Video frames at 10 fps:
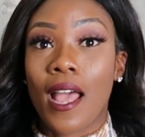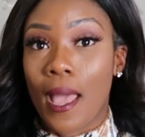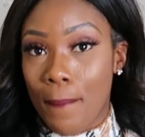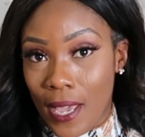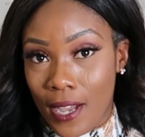
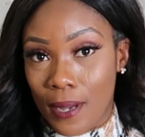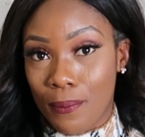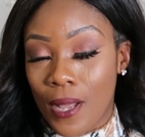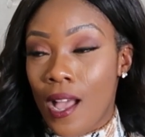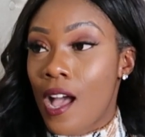and
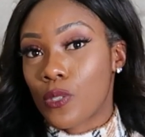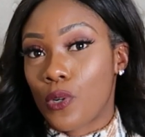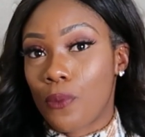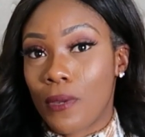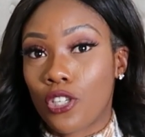makeup. Always
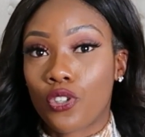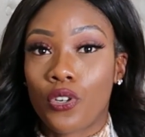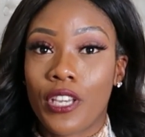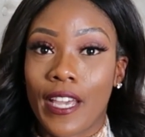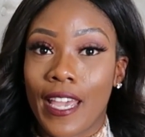want to make
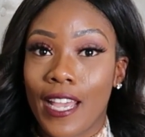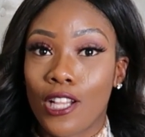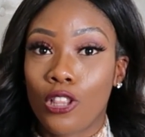sure your hair